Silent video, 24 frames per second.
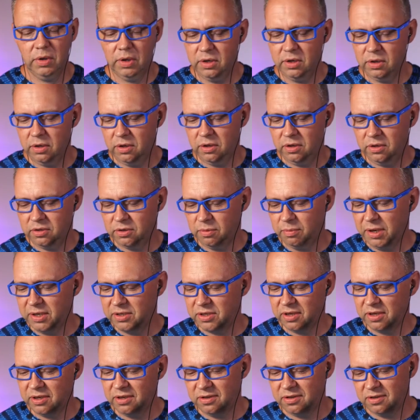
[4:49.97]
It's
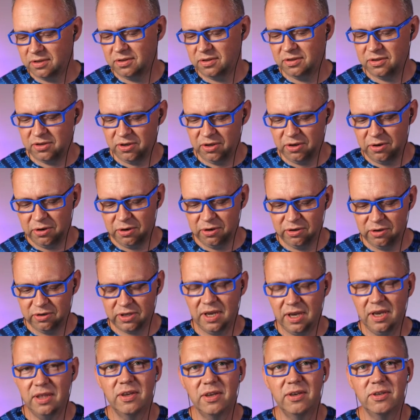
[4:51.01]
amazing to hear you
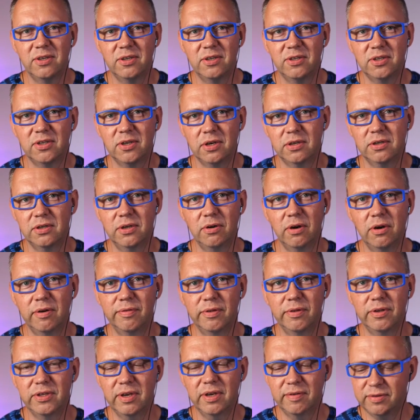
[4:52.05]
say that it started off in
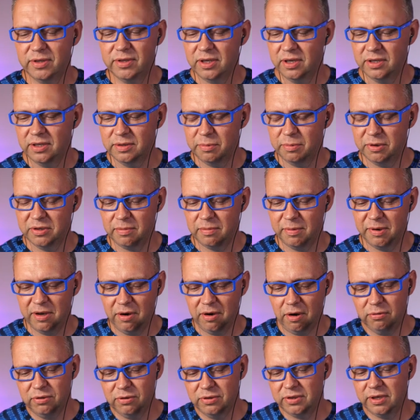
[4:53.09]
the 70s, because I
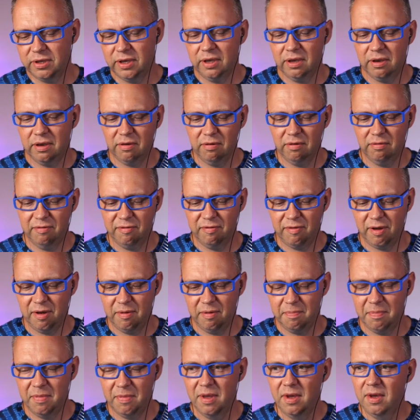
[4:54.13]
always think of
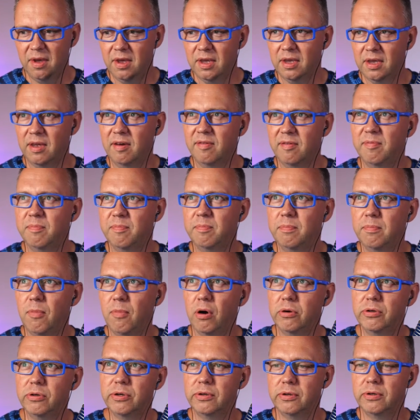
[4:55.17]

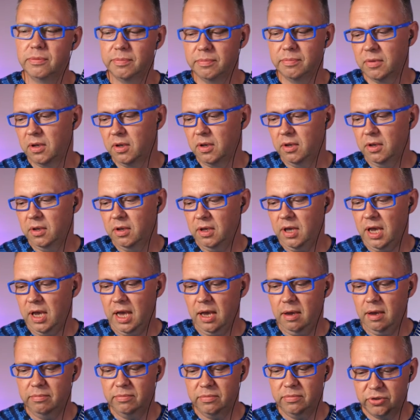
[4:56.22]
modern
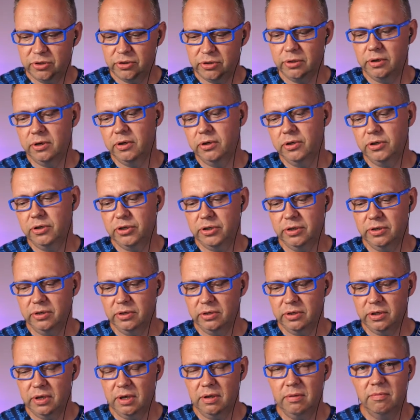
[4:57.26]
search
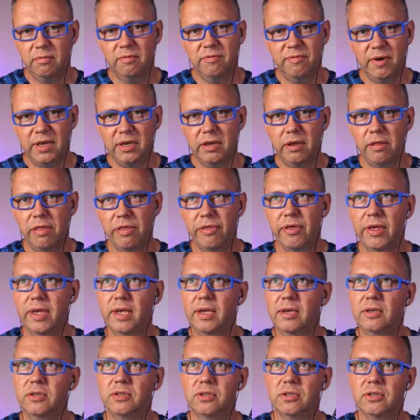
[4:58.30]
and finding
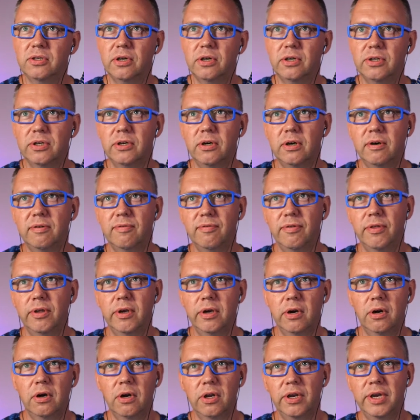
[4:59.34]
things starting off in the
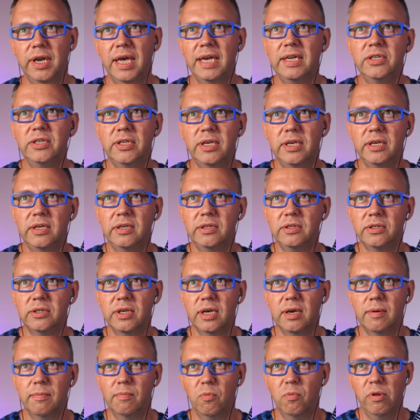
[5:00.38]
early
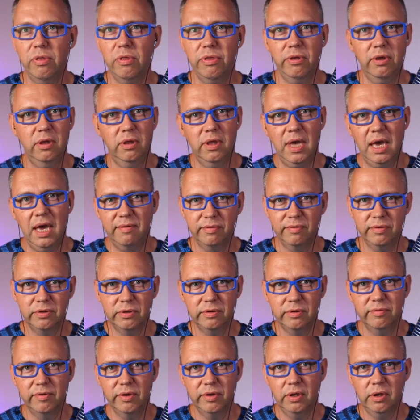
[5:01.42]
90s with the advent
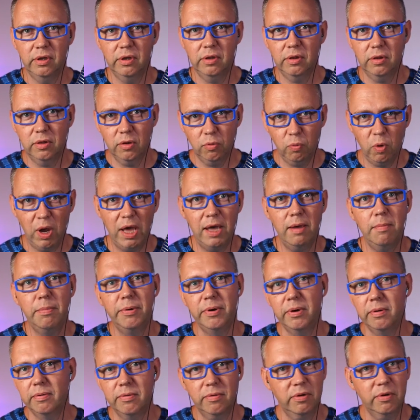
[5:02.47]
of the web
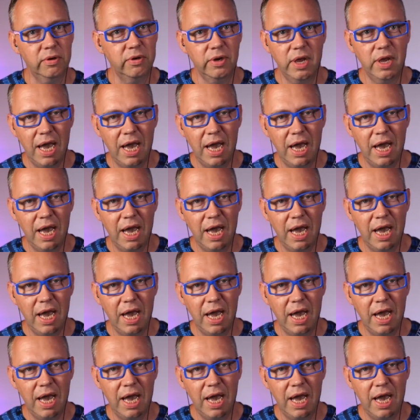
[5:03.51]
and the